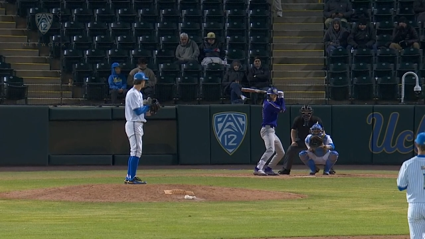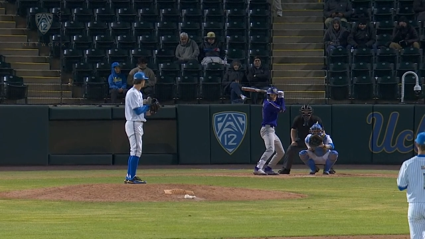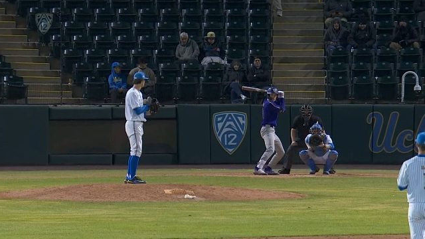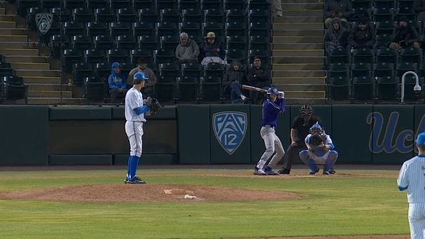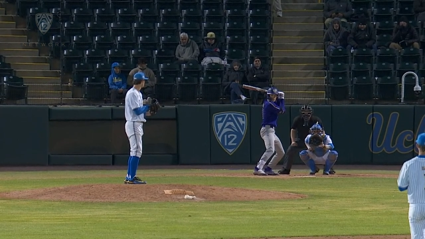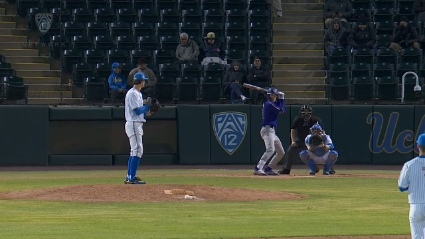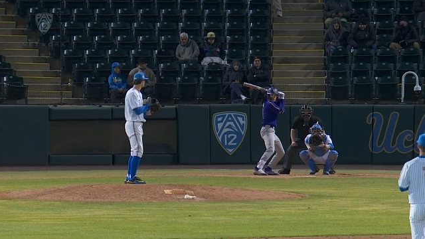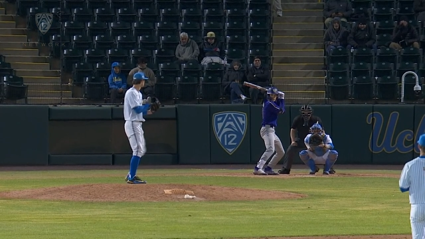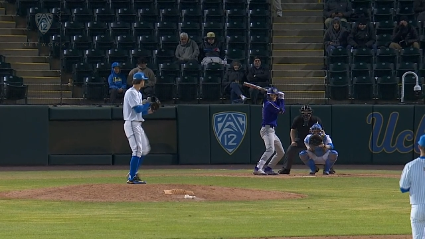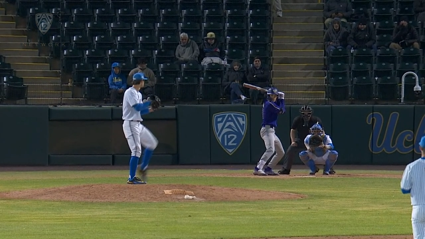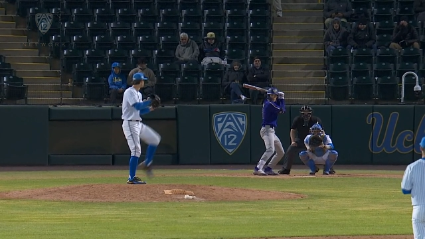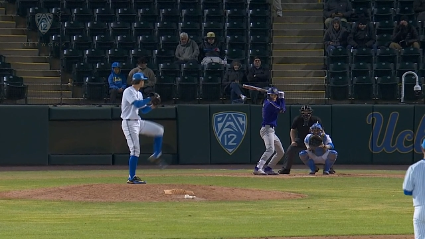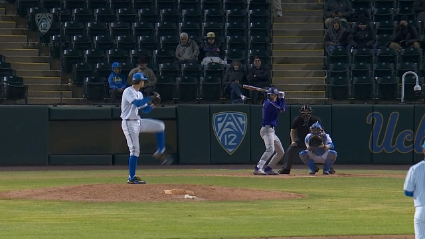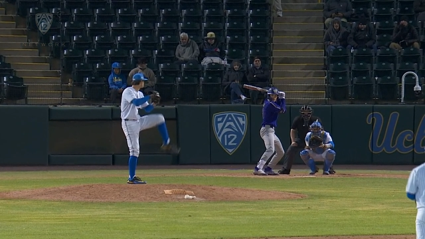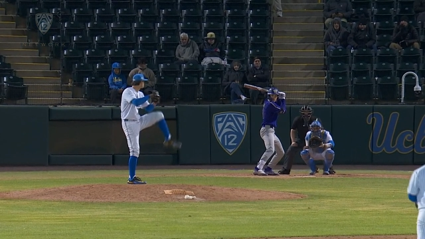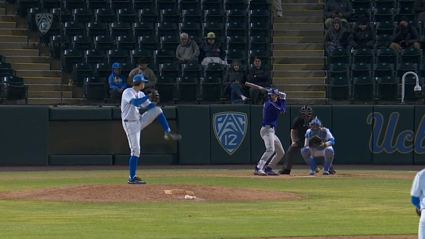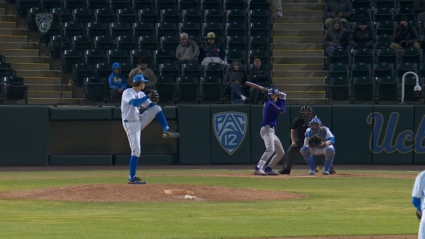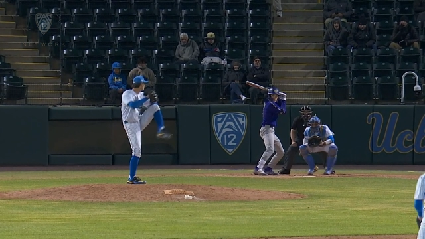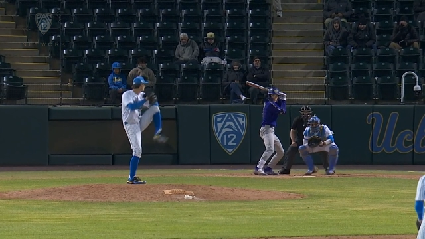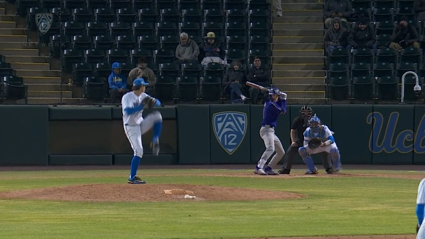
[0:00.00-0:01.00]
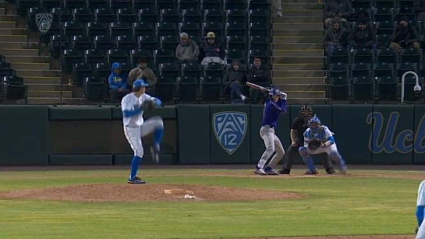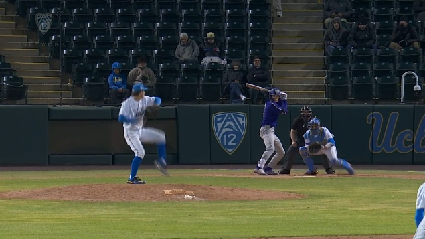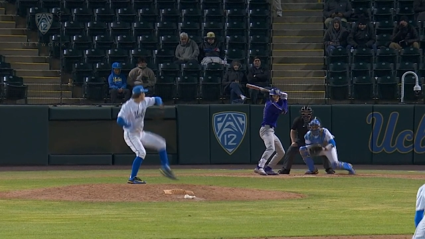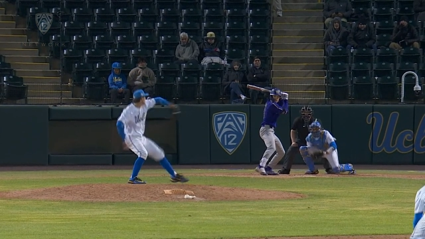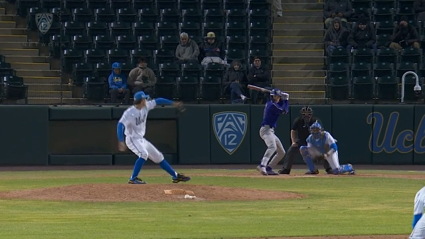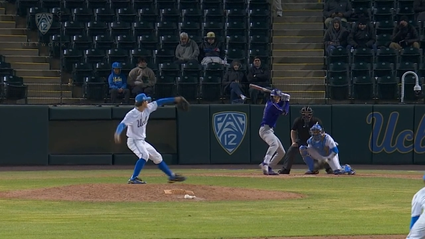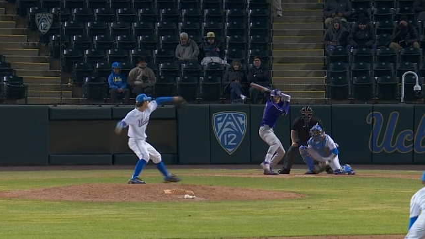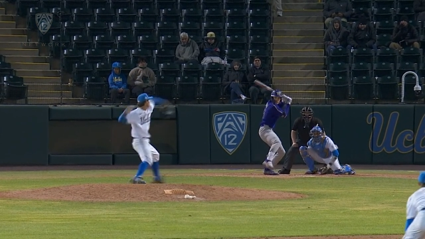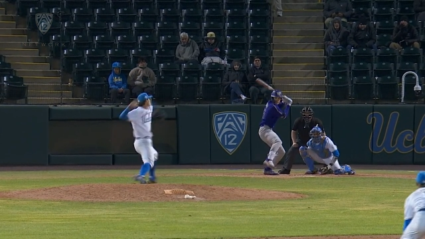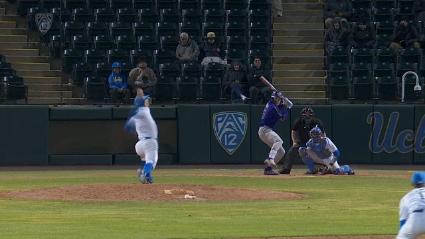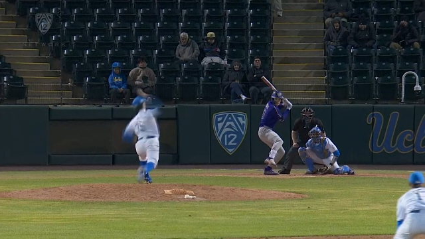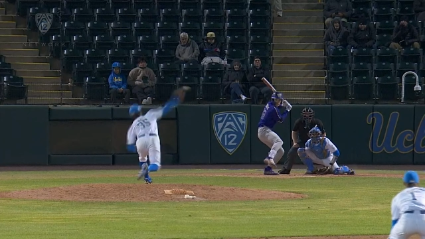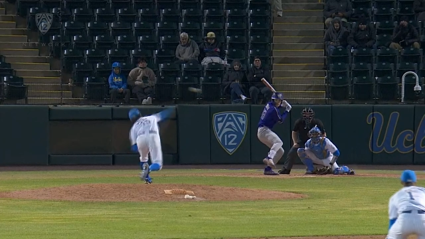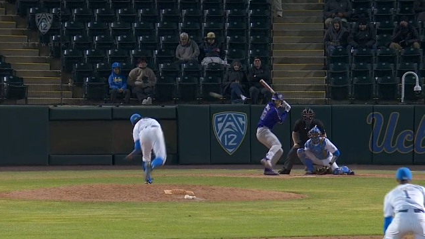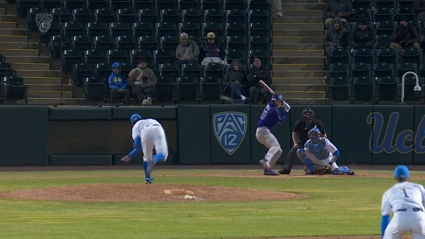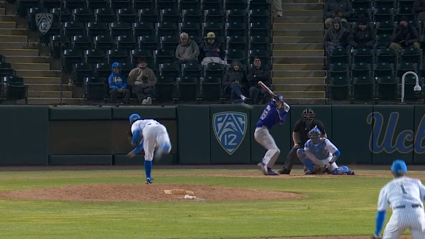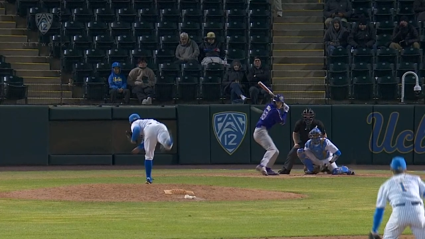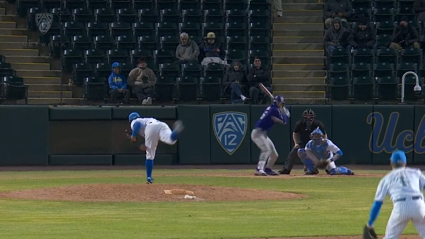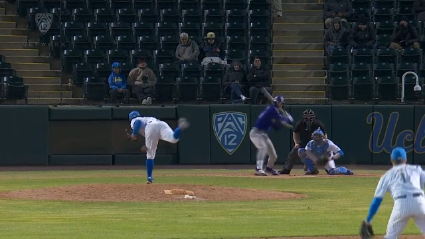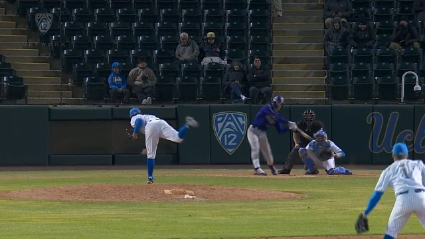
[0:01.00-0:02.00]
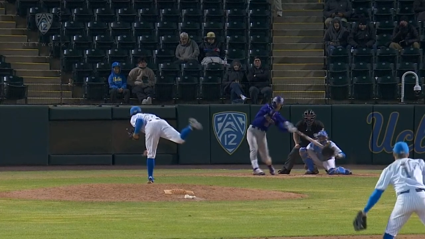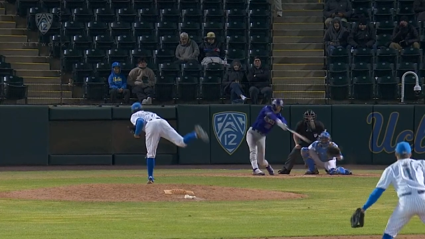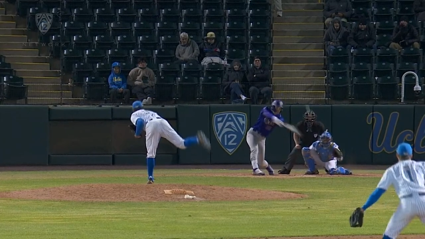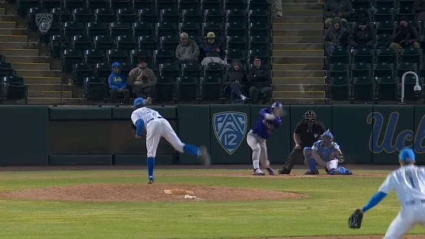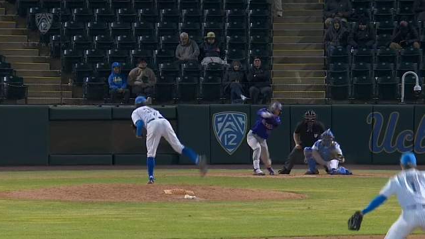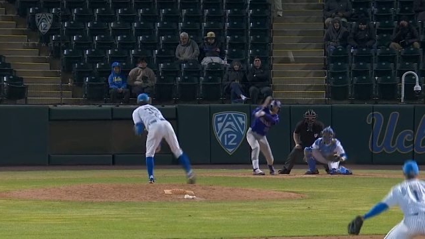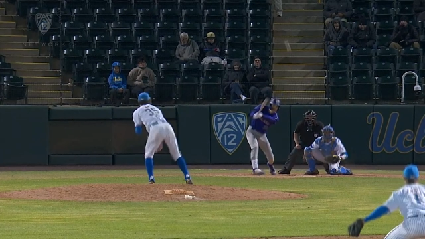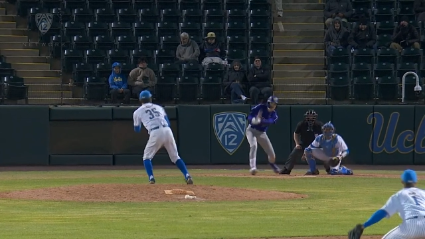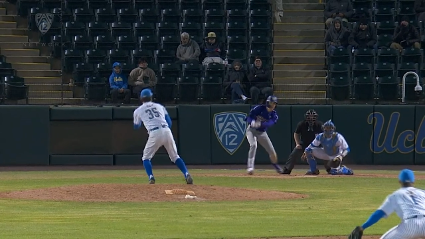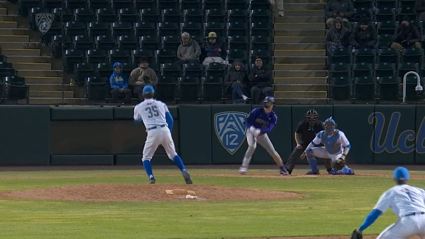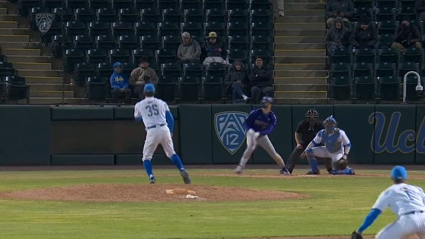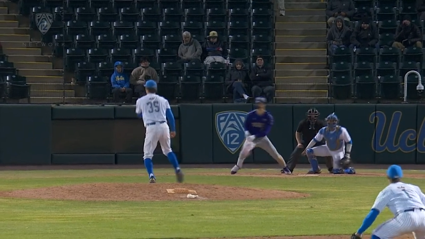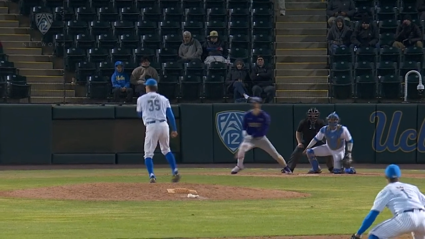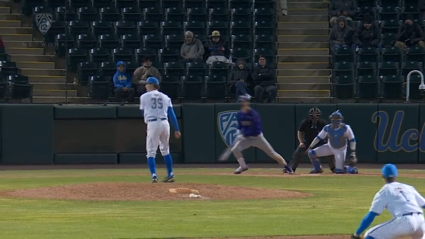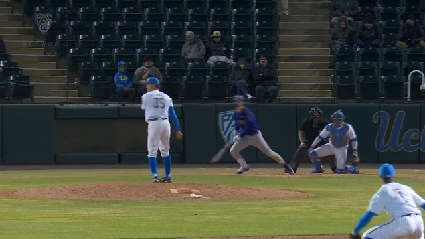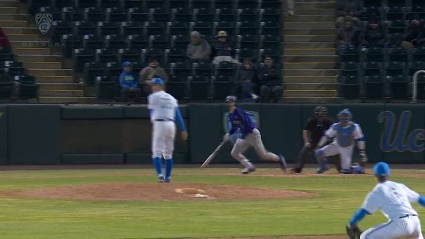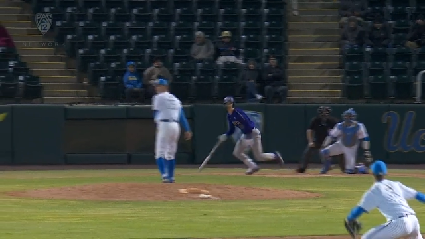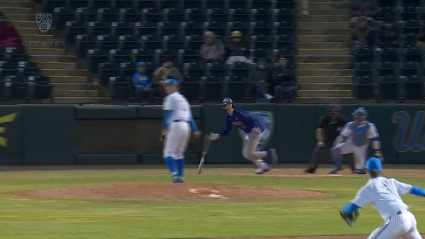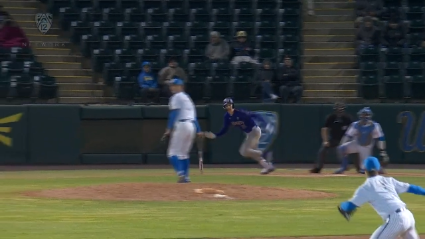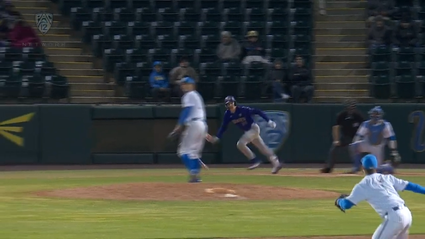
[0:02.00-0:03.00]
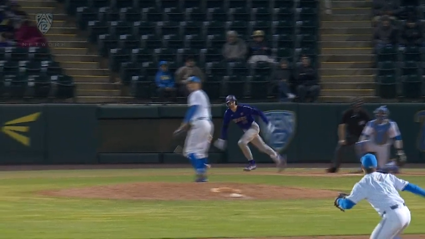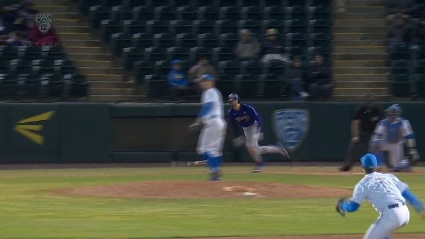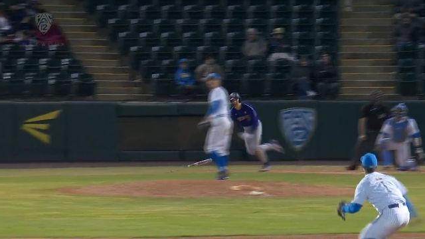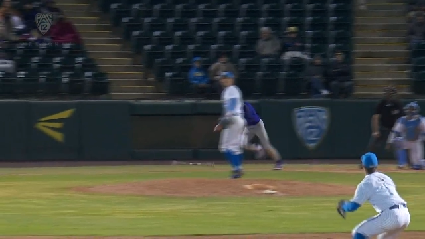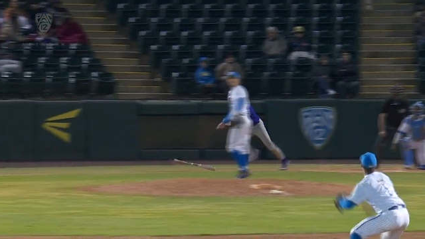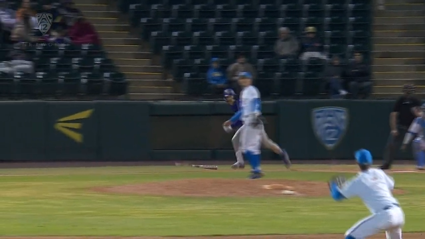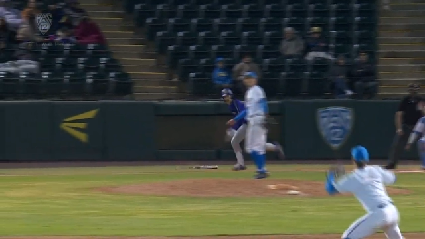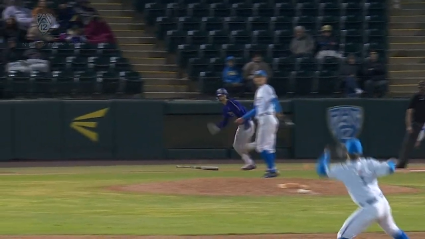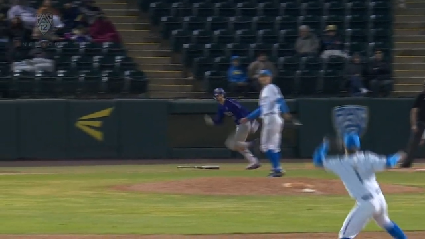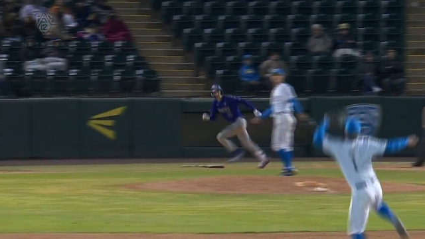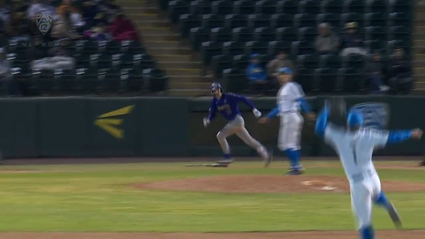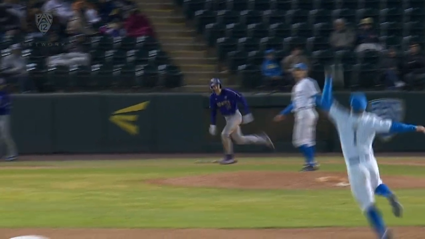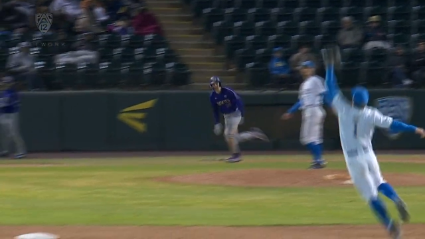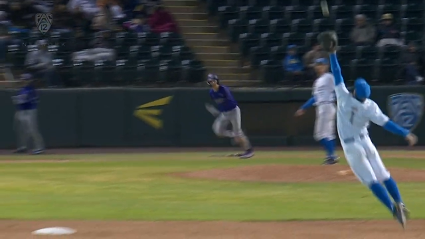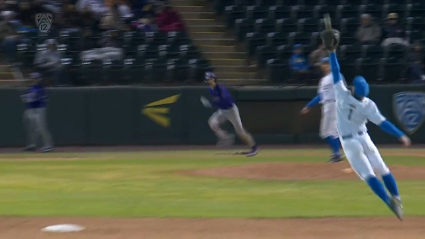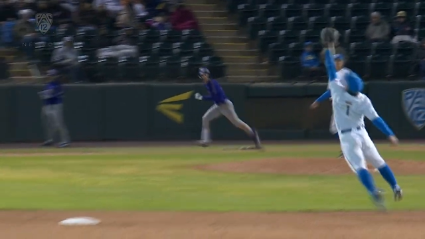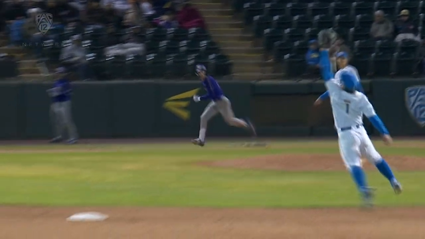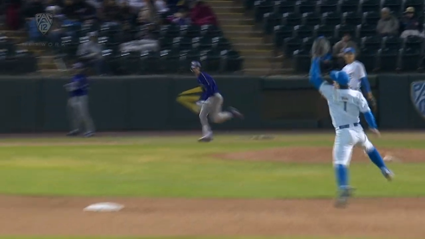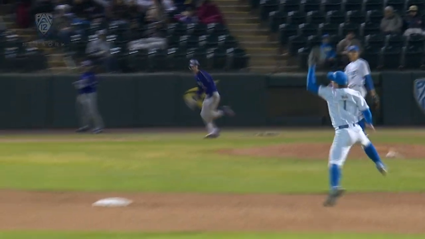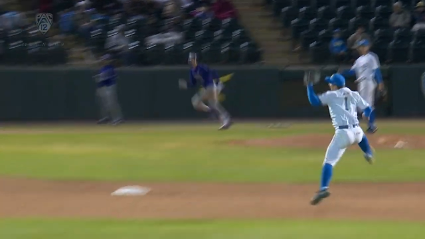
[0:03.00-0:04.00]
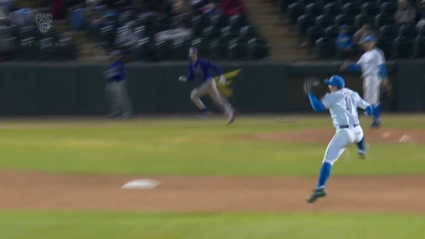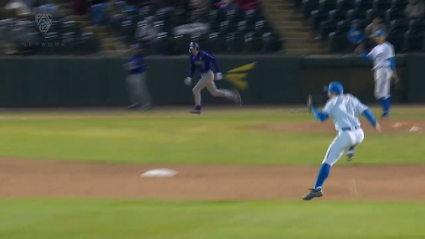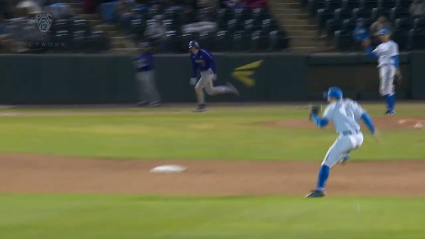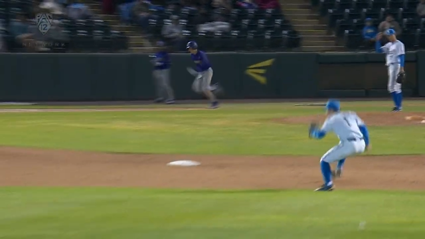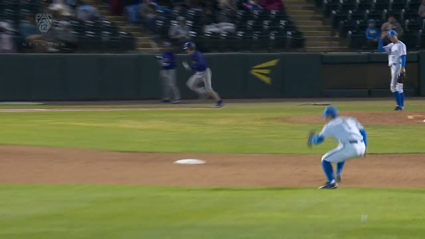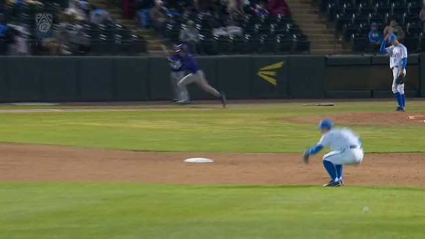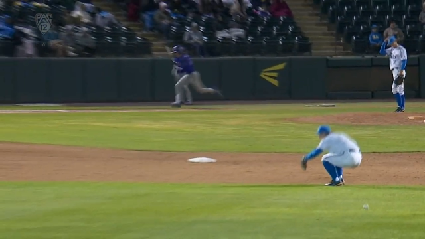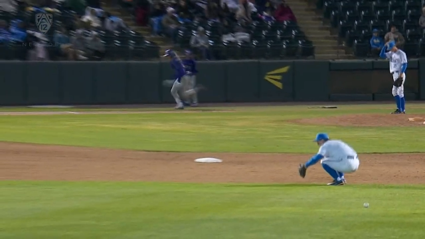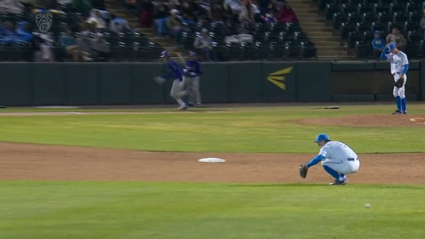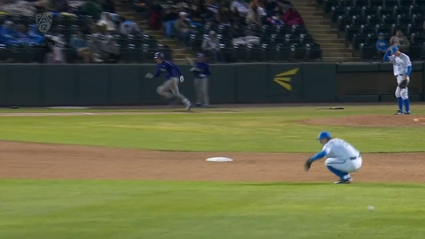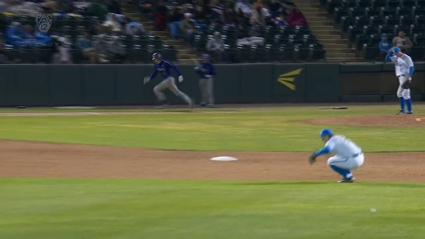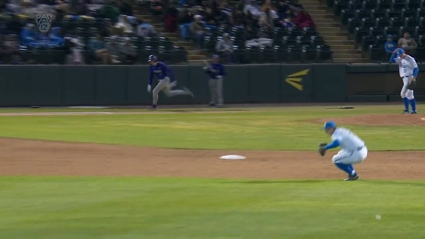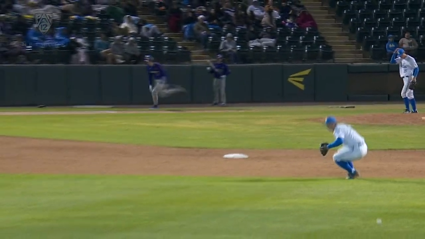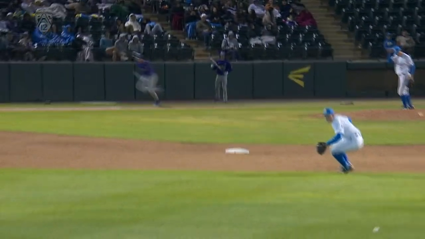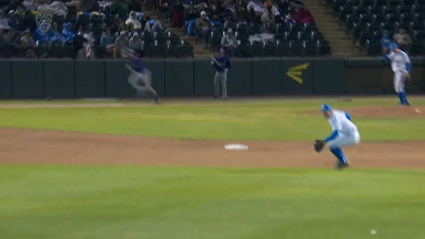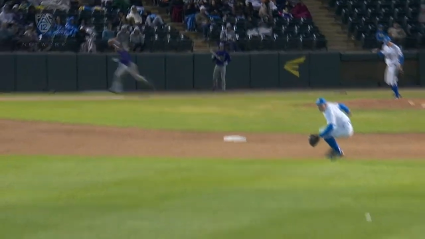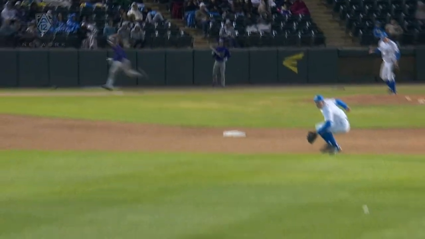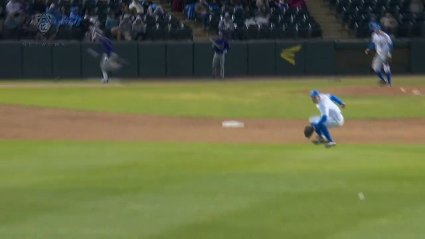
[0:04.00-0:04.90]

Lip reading: No face is visible, so there are no lips to read.